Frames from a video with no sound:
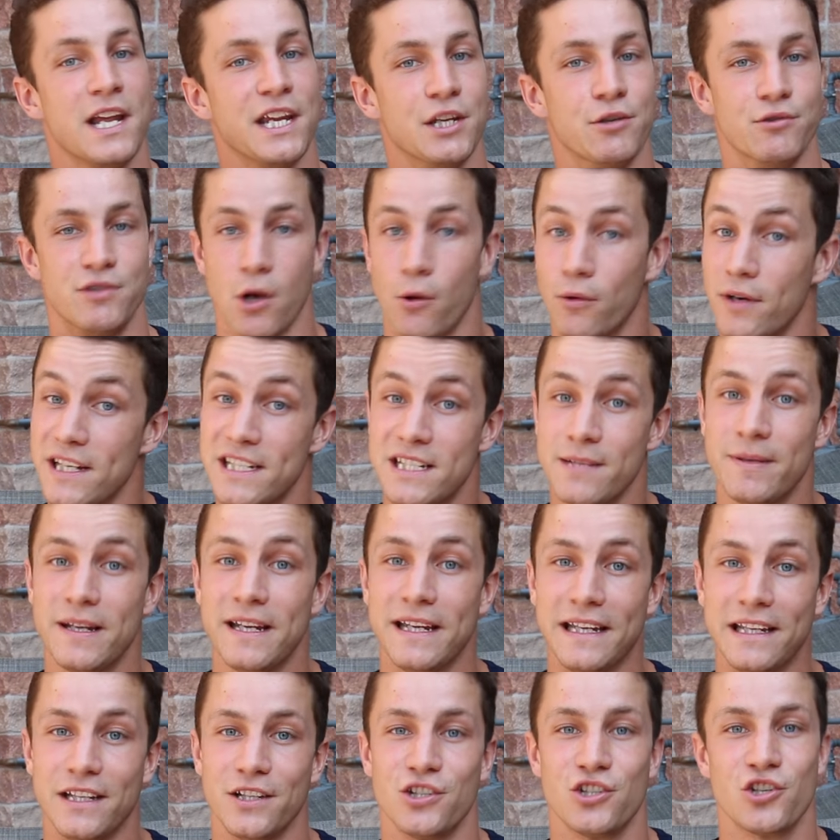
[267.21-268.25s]
You don't need to be
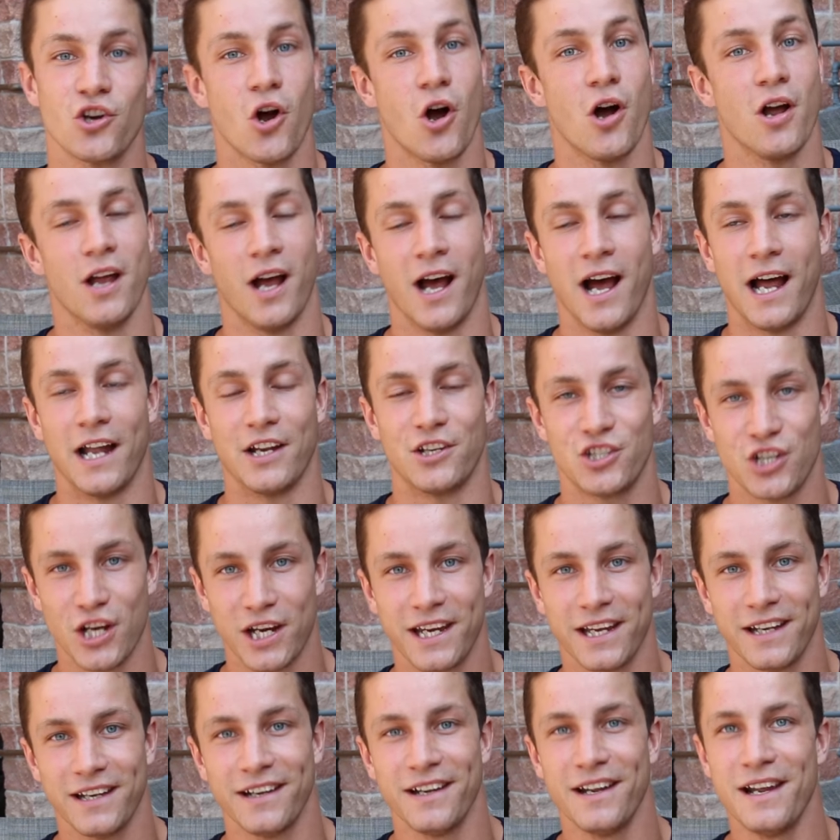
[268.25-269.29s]
eating
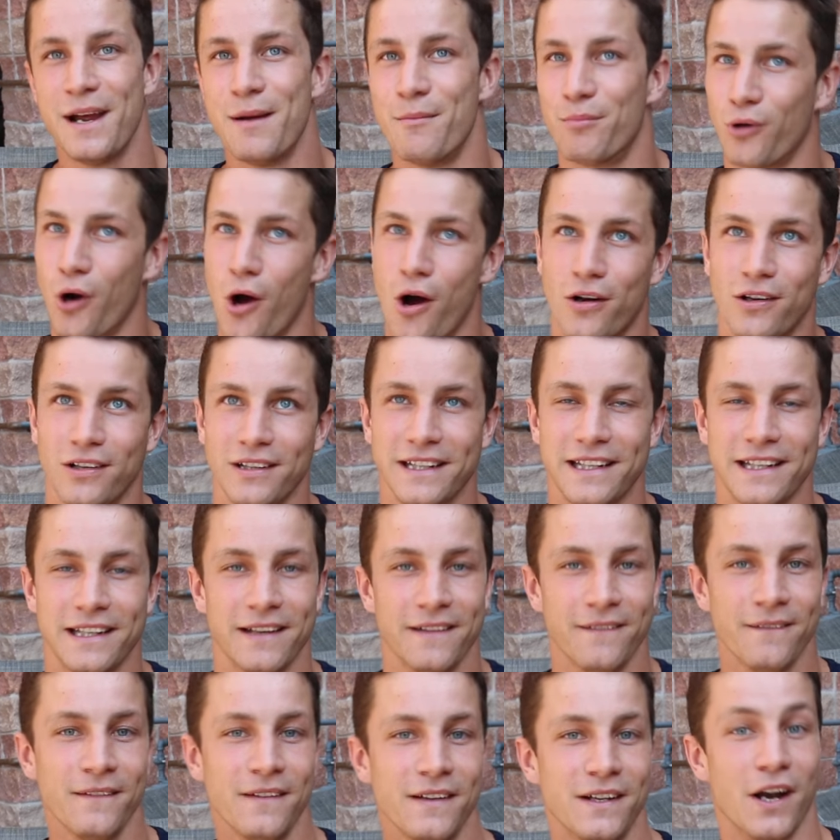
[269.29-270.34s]
chicken, broccoli,
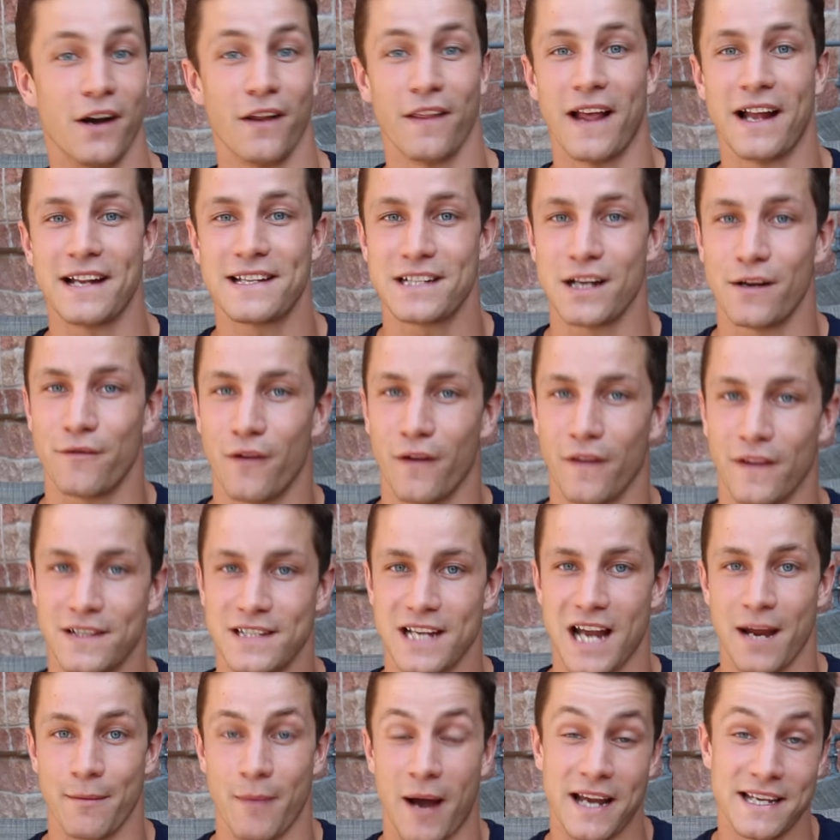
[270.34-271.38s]
none of that stuff all the
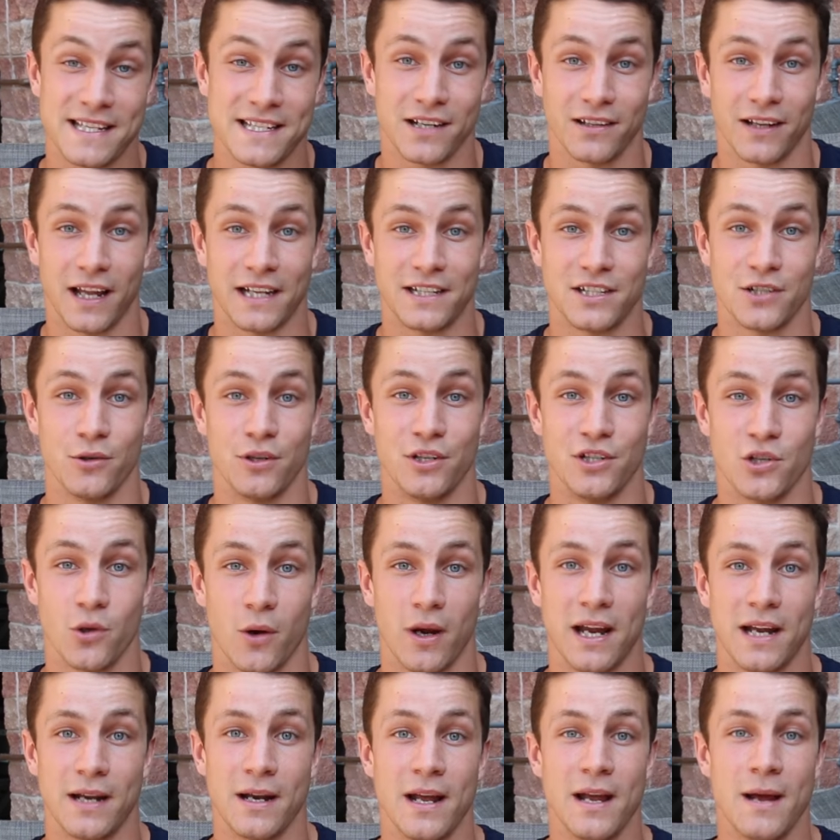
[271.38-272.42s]
time. I still like to
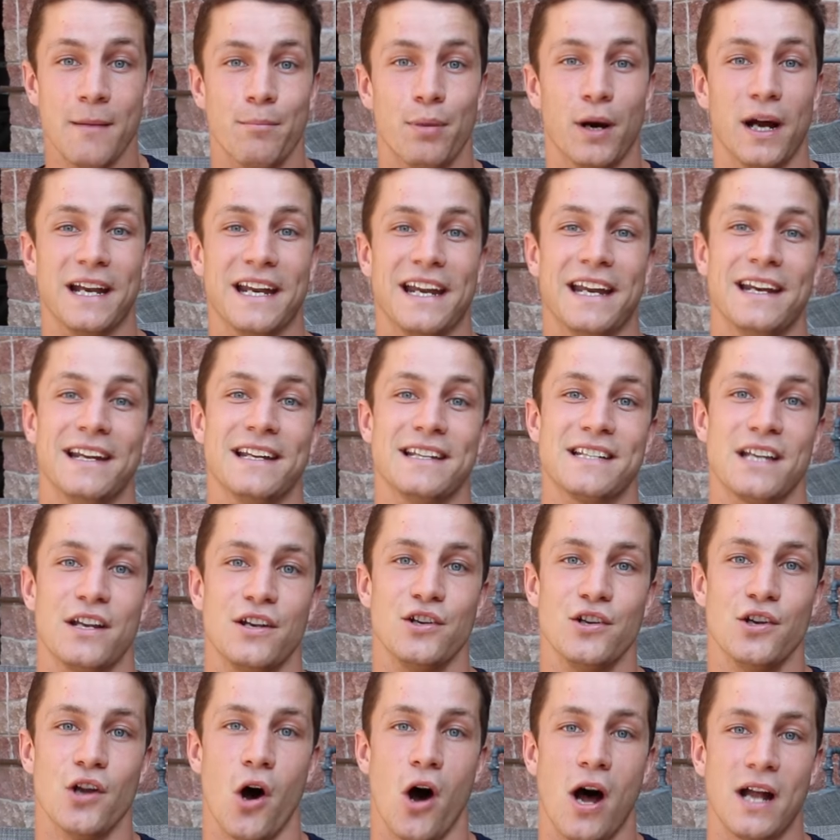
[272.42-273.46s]
enjoy it, but it is
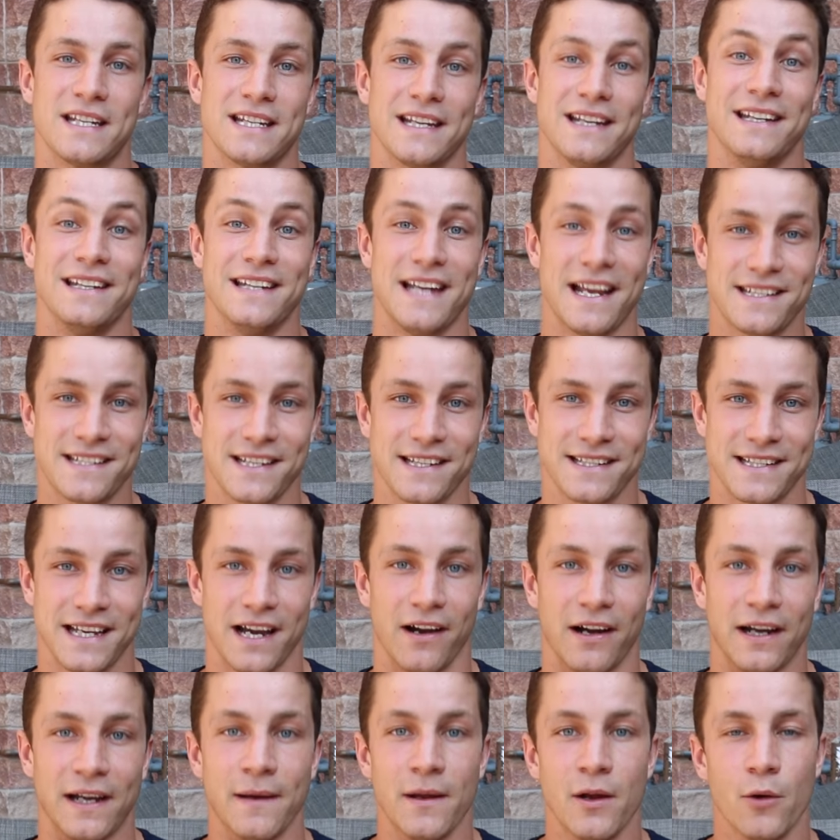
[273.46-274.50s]
not
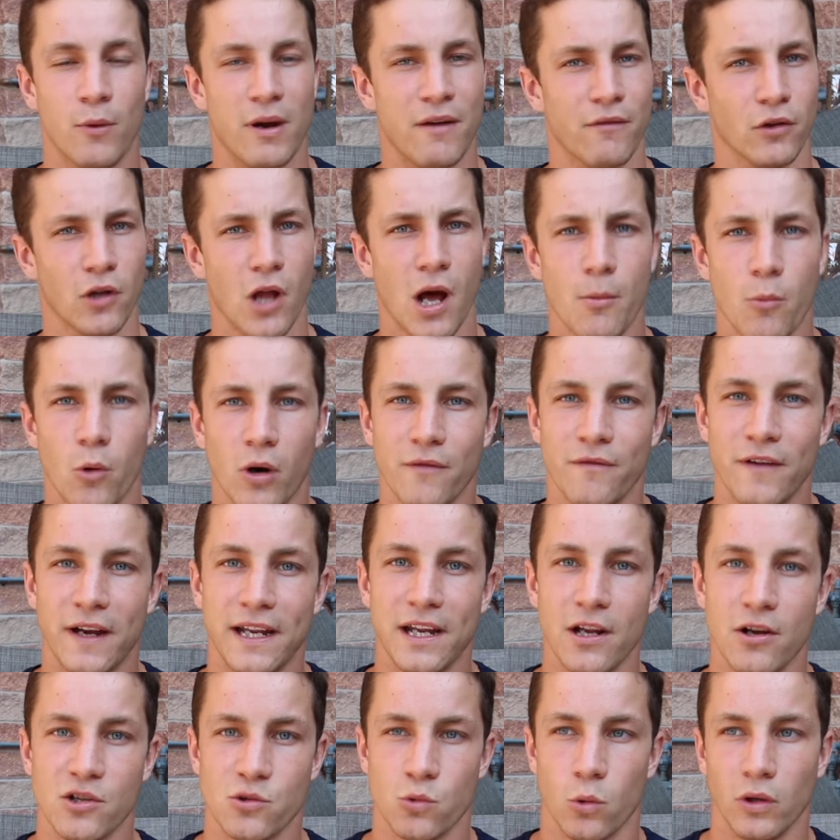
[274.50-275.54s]
necessary. We have a lot more
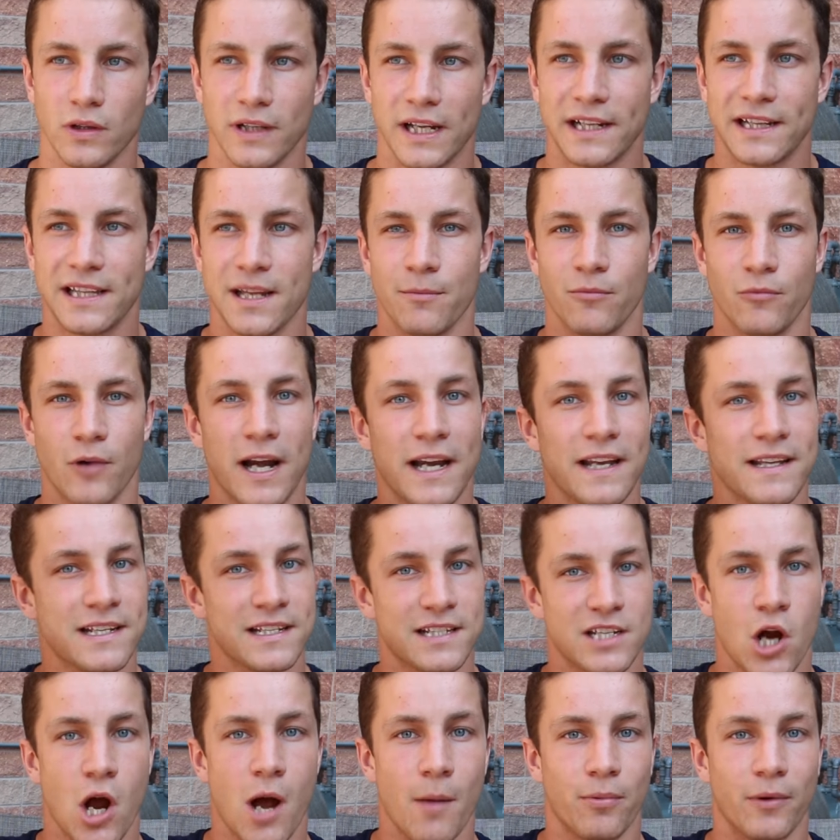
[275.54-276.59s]
videos. We'll link them right in the
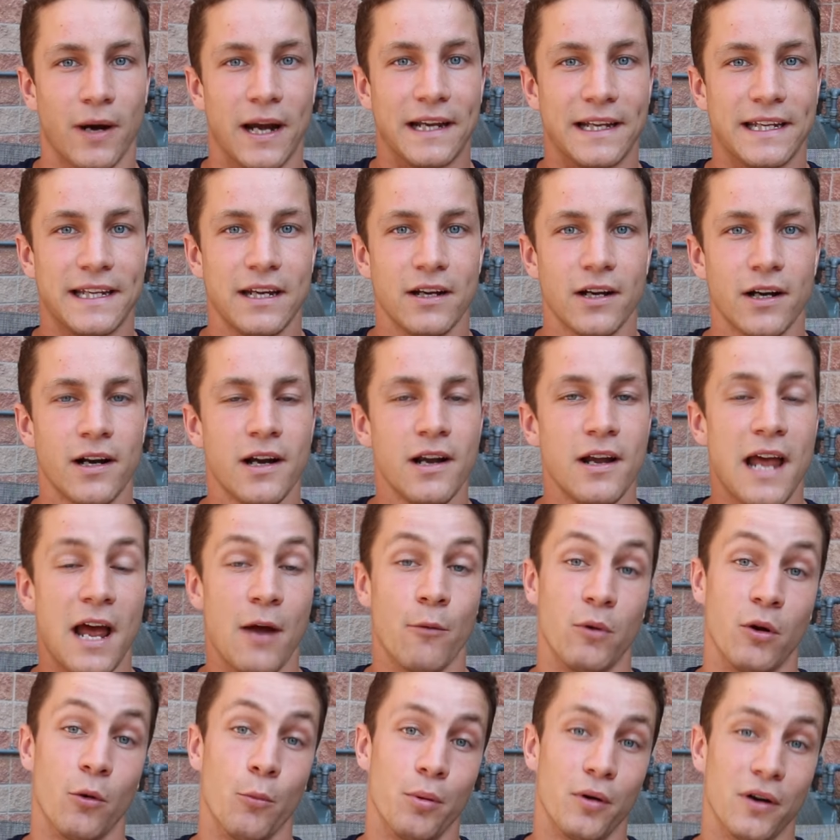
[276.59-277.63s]
top right here, and
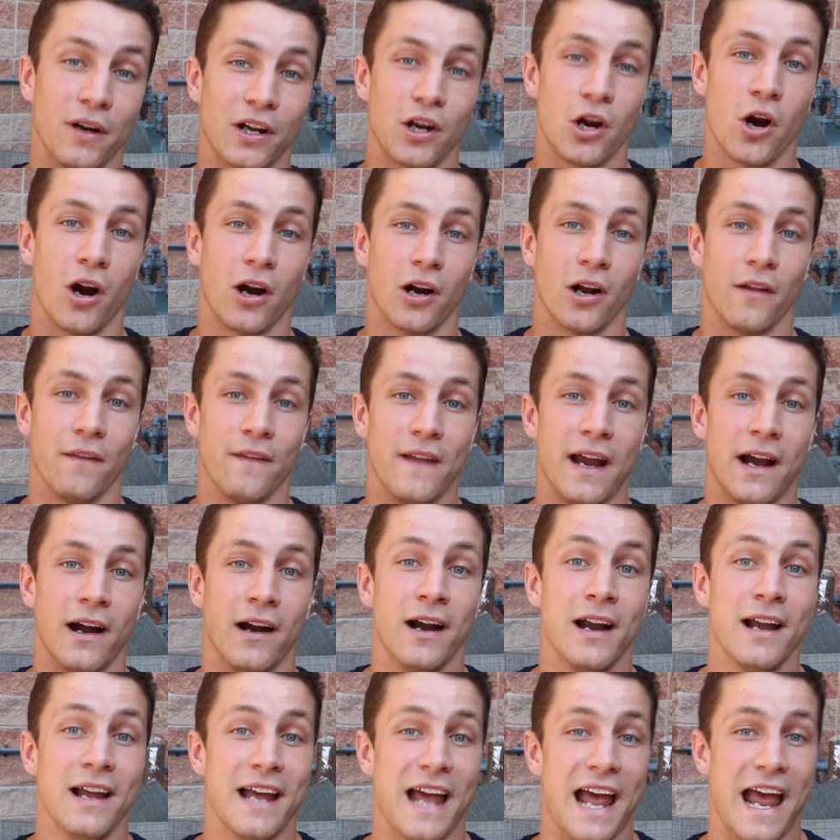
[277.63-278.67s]
we'll put a card on there,
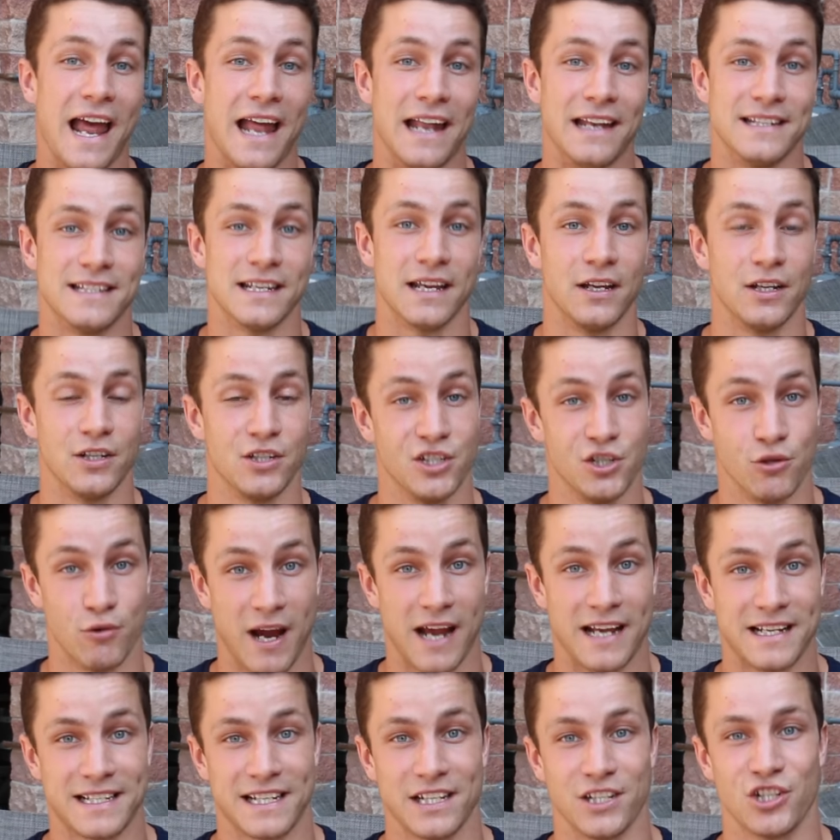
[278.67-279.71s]
and you
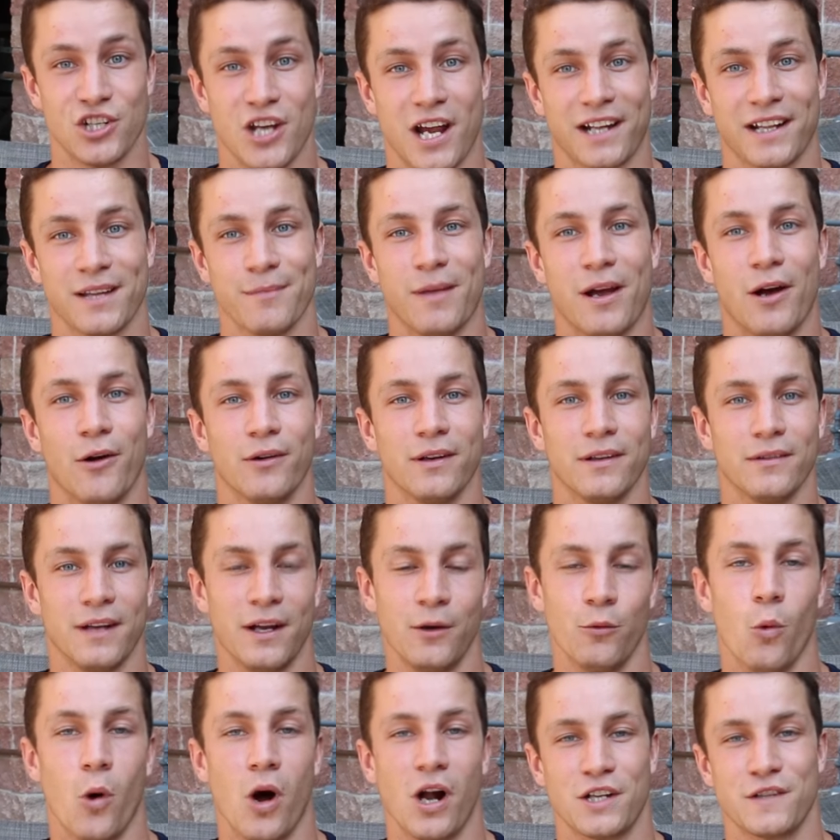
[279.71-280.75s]
guys can check them out
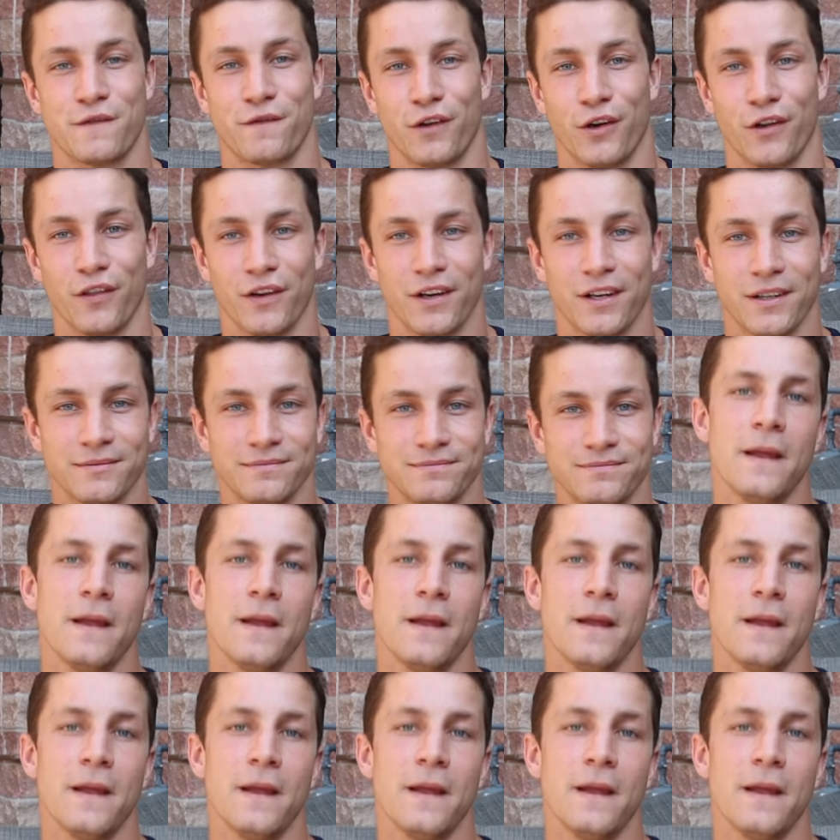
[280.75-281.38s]
and watch further.